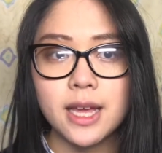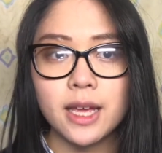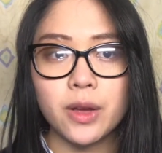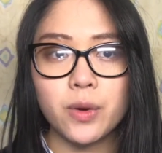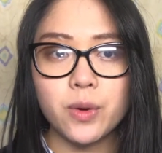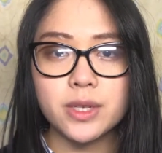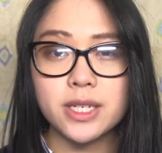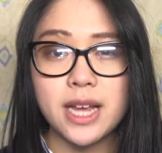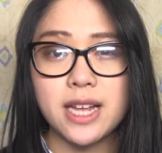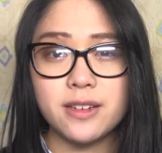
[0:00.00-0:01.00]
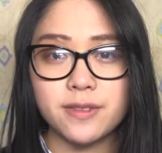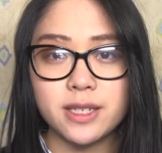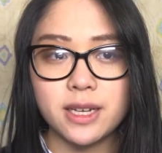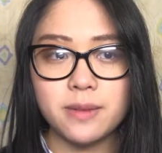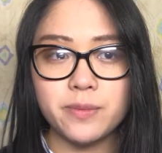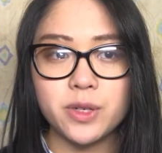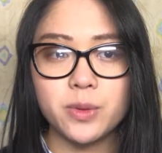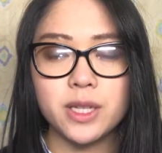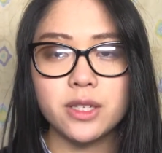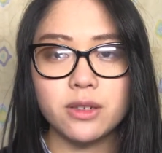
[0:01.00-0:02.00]
can cause a change of state
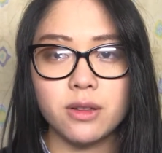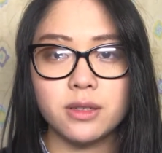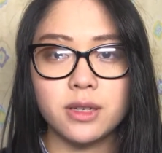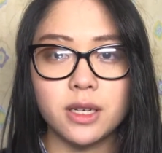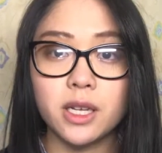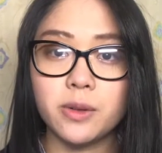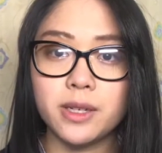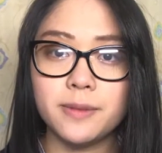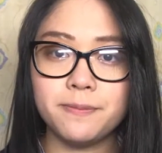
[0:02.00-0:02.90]
between solid and liquid.